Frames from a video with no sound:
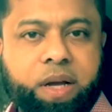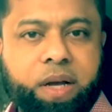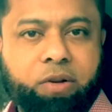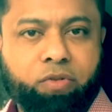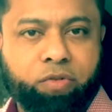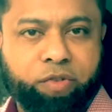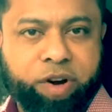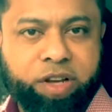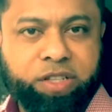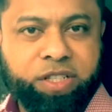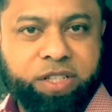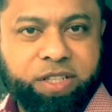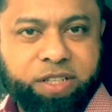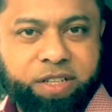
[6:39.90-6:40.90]

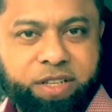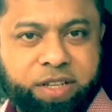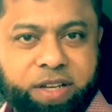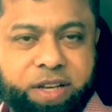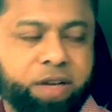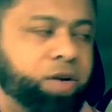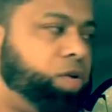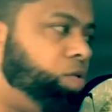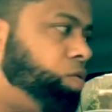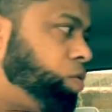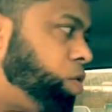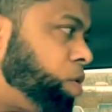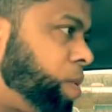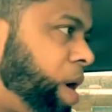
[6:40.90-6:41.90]
reverse
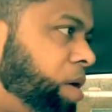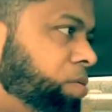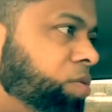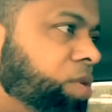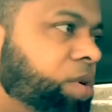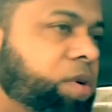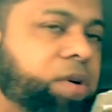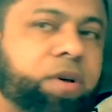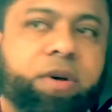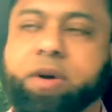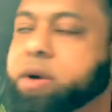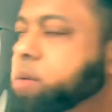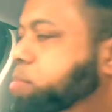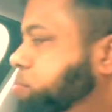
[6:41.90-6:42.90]
look around
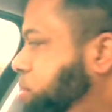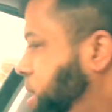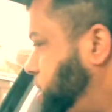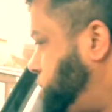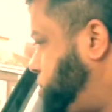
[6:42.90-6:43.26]
blind